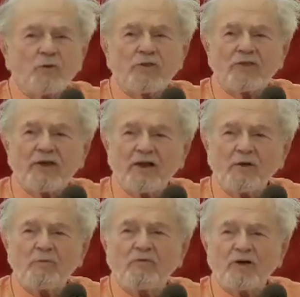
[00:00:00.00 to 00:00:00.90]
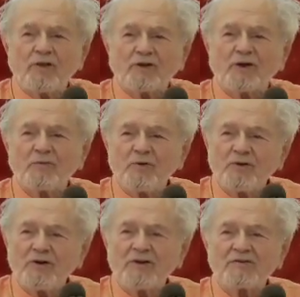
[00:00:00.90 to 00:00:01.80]
with the help of other
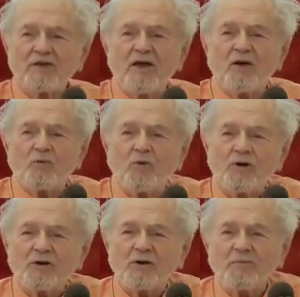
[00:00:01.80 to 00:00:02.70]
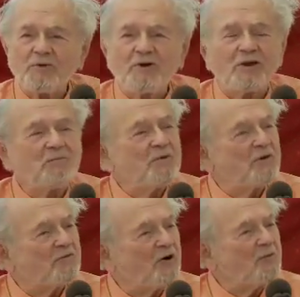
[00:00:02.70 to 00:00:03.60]
communities, one community can be
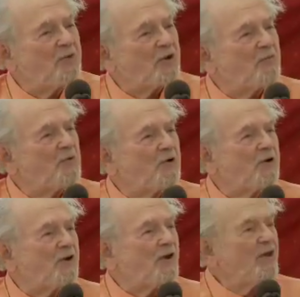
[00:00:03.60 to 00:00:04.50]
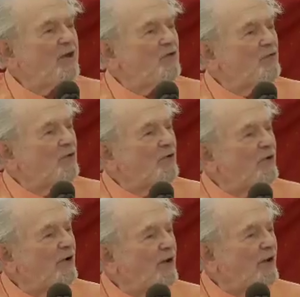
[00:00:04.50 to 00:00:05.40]
a farming community
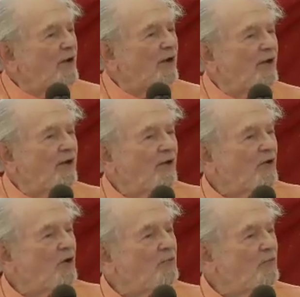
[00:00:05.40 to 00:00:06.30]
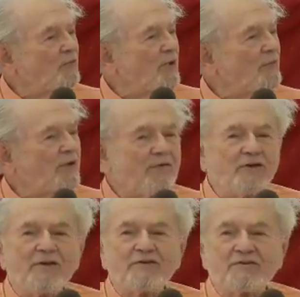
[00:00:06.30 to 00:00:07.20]
for a group of people
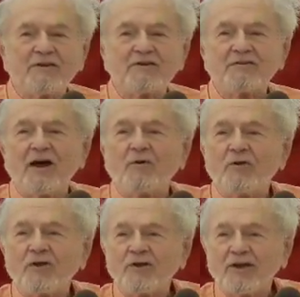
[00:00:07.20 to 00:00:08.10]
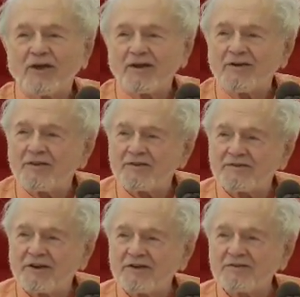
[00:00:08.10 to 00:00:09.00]
living in the cities. Now, how are they going to get into the
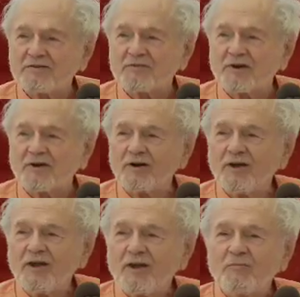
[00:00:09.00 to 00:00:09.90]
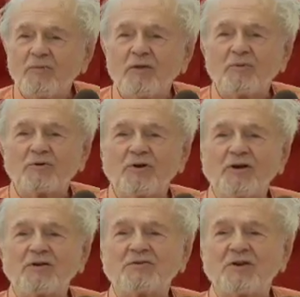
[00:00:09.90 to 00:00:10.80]
cities if they're people
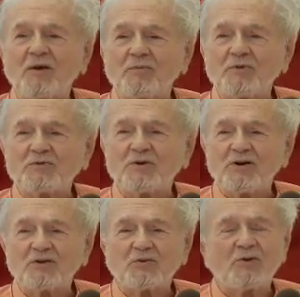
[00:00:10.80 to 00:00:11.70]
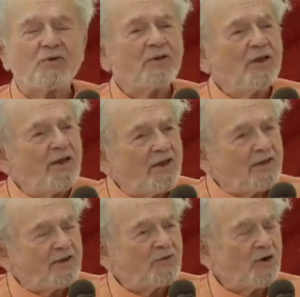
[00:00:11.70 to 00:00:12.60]
trying to stop those trucks? Well,
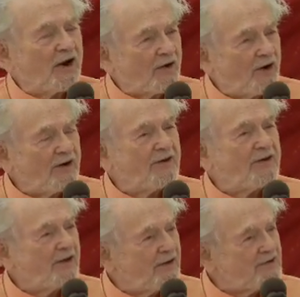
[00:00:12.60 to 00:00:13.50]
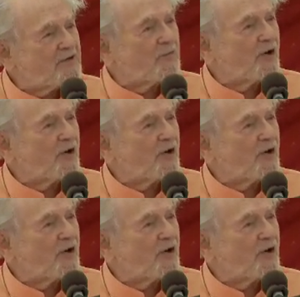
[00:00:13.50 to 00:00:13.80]
granted, that is a